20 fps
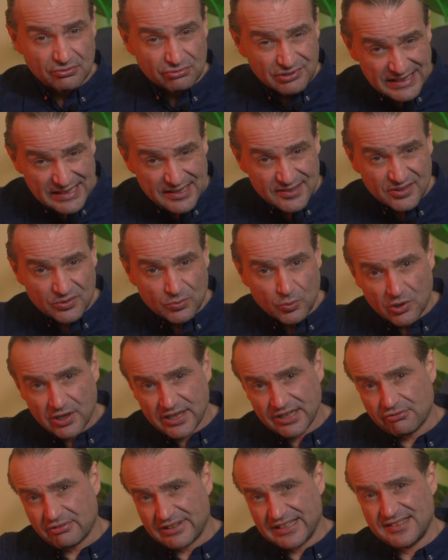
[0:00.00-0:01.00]
reason
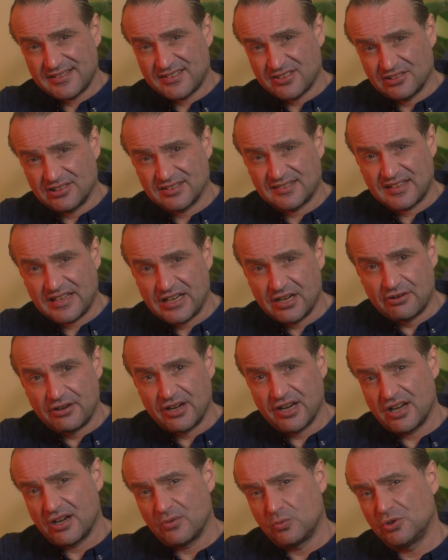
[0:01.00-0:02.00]
why Great
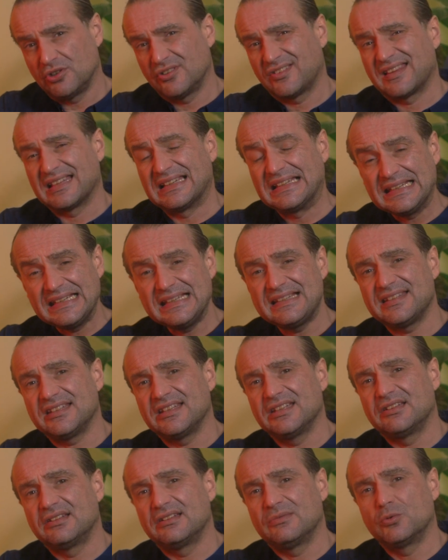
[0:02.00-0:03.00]
Tartaria was
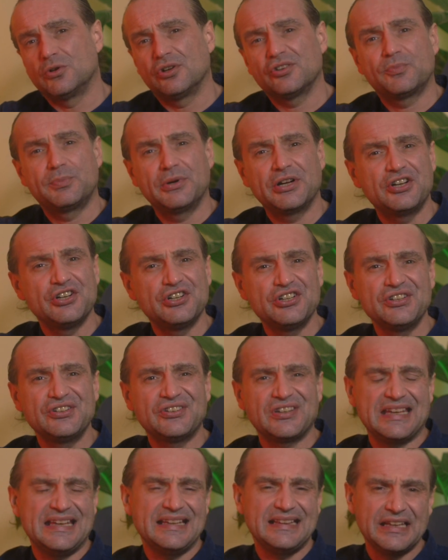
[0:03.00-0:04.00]
deleted was
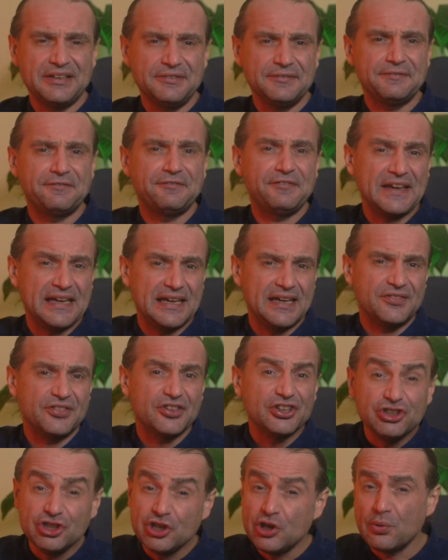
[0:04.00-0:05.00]
because it didn't fit
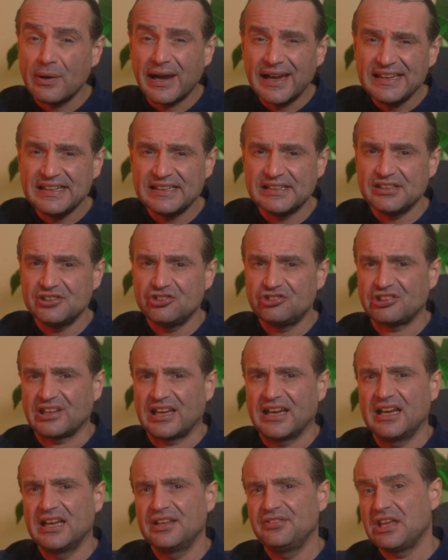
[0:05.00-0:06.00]
the New Age
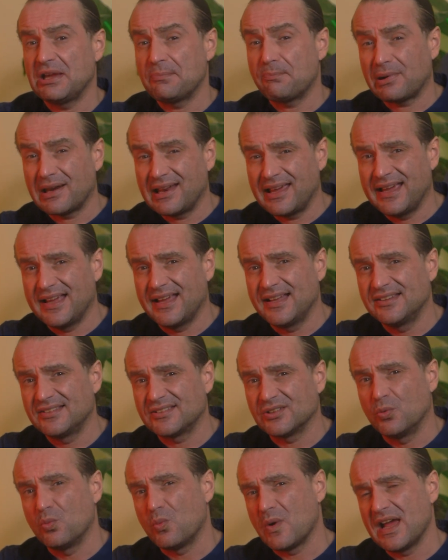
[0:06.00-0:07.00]
and their plans
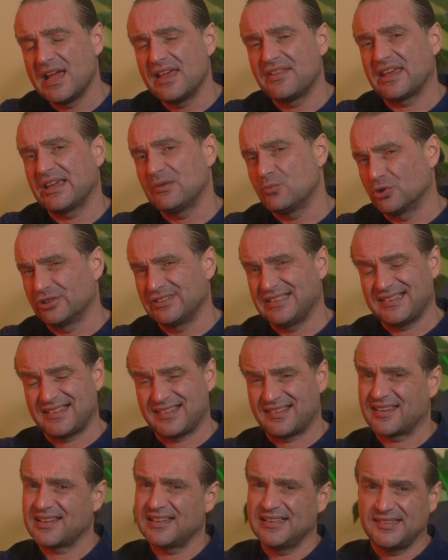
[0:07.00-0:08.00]
on where they wanted
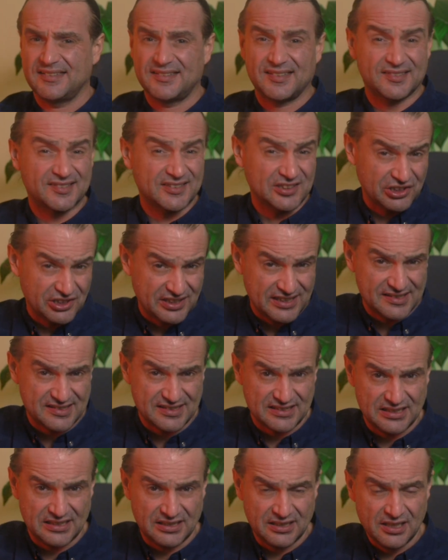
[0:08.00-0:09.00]
to take
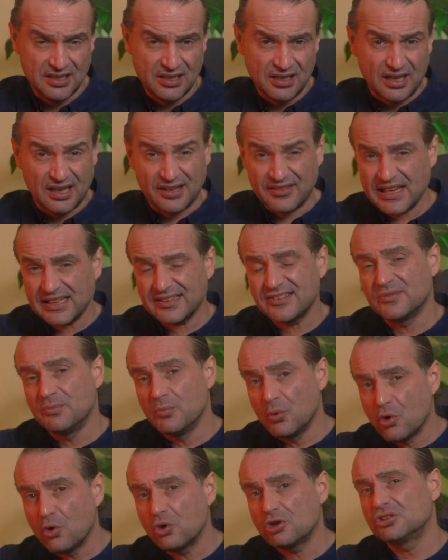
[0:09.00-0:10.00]
society. And that's a
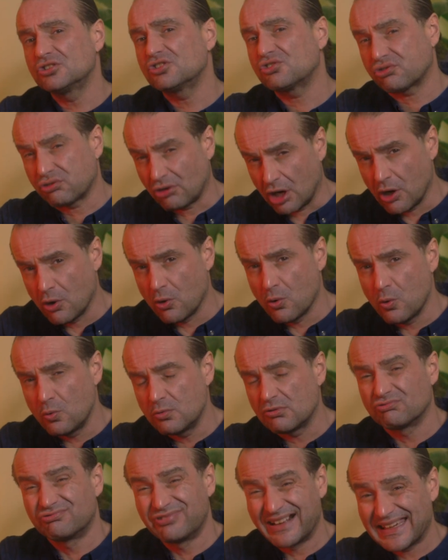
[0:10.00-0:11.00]
more
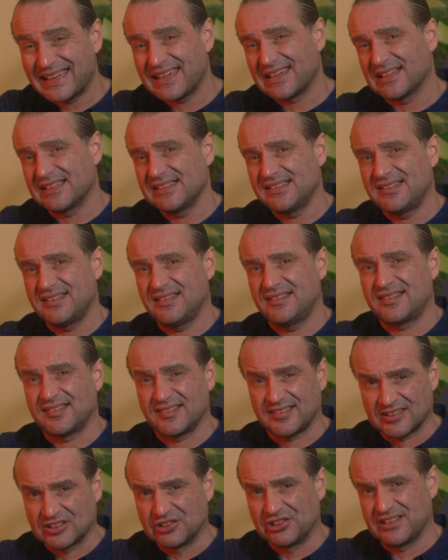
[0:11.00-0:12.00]
controlled, regulated
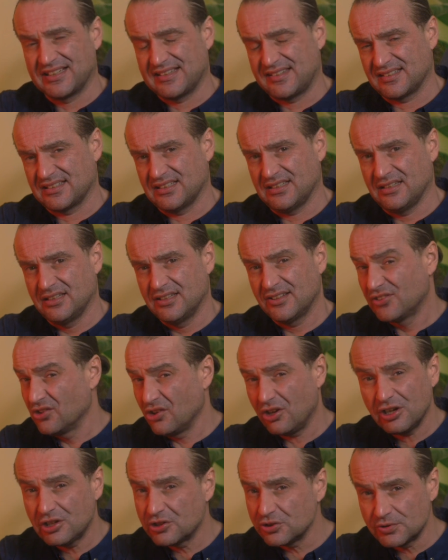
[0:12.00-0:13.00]
society. It's
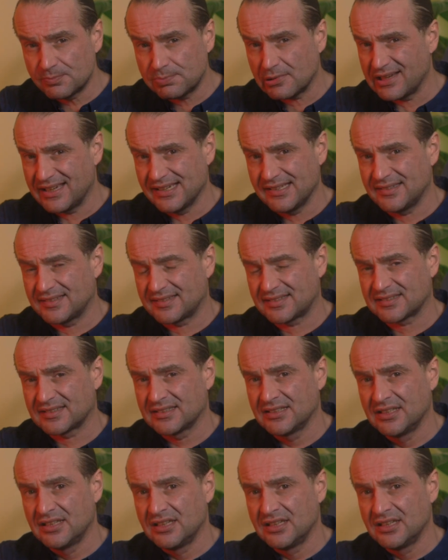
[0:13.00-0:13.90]
not a good place.